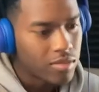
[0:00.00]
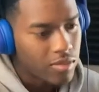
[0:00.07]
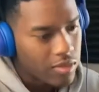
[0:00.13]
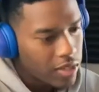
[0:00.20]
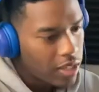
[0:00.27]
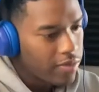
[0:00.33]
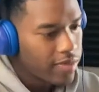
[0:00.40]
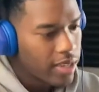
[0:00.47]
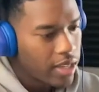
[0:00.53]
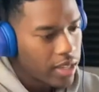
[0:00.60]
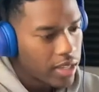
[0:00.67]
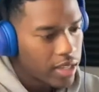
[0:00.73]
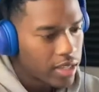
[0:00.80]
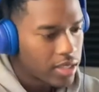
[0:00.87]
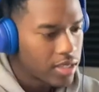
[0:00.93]
King
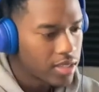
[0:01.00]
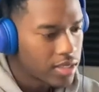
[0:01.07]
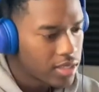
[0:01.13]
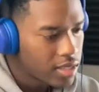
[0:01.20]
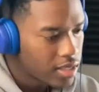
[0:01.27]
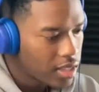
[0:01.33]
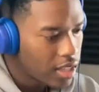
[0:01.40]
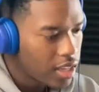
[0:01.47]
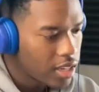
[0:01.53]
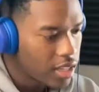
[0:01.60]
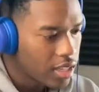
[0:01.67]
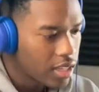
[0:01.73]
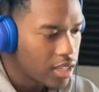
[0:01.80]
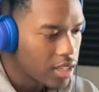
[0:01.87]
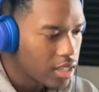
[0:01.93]
Von,
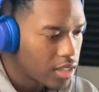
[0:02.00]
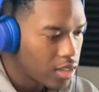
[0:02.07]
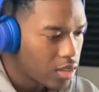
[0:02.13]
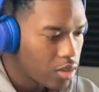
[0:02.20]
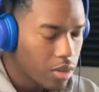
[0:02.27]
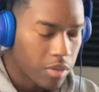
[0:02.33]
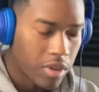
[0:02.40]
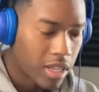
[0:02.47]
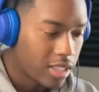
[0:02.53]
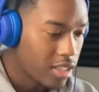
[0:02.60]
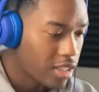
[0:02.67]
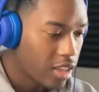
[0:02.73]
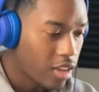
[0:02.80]
Slutty, Louis. I think they